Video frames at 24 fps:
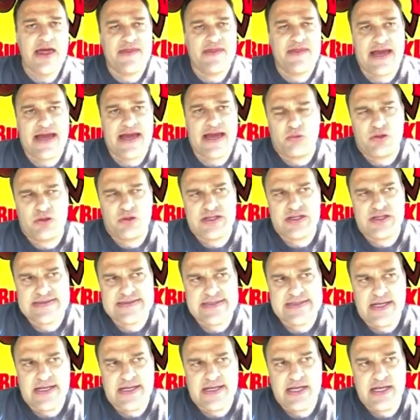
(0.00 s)
that
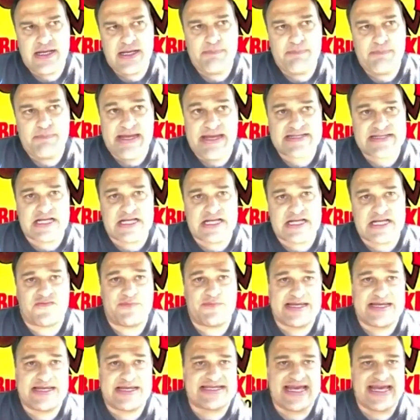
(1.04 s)
was based off
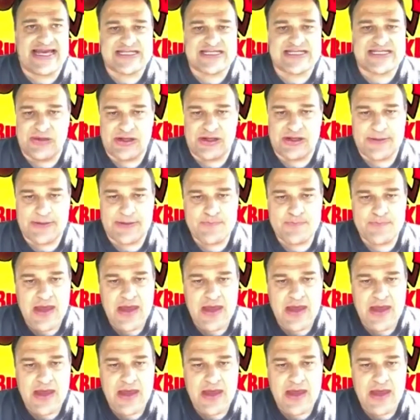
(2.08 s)
of my sketchbook.